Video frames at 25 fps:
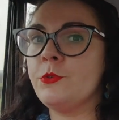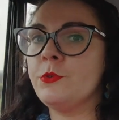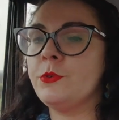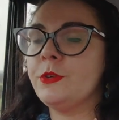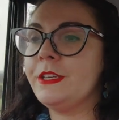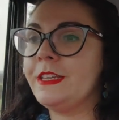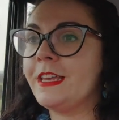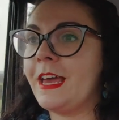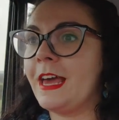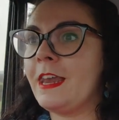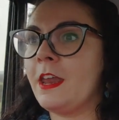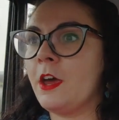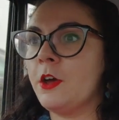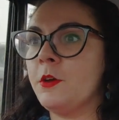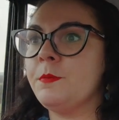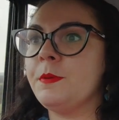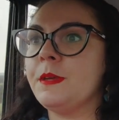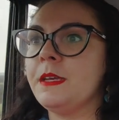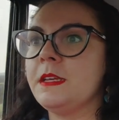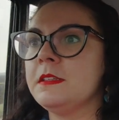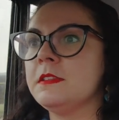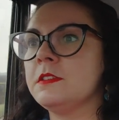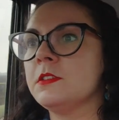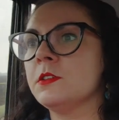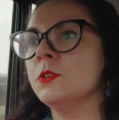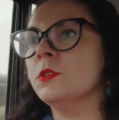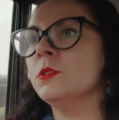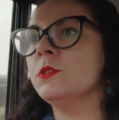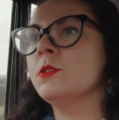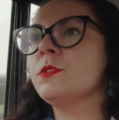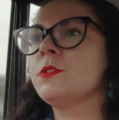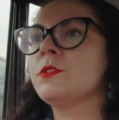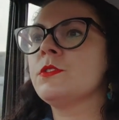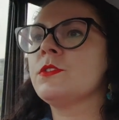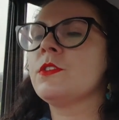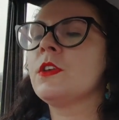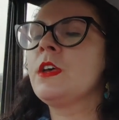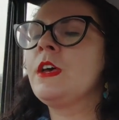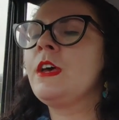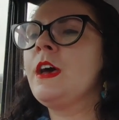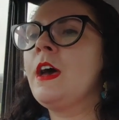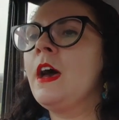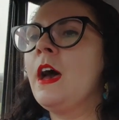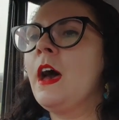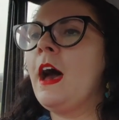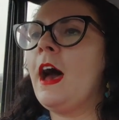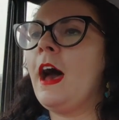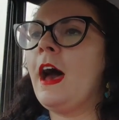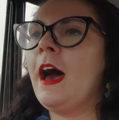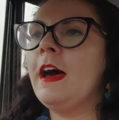yellow Beetles.
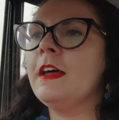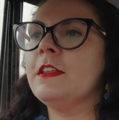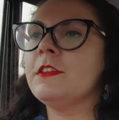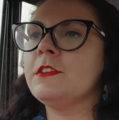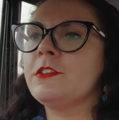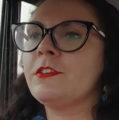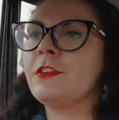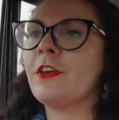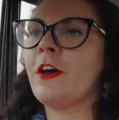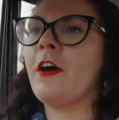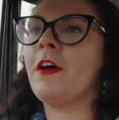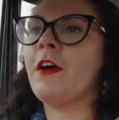And so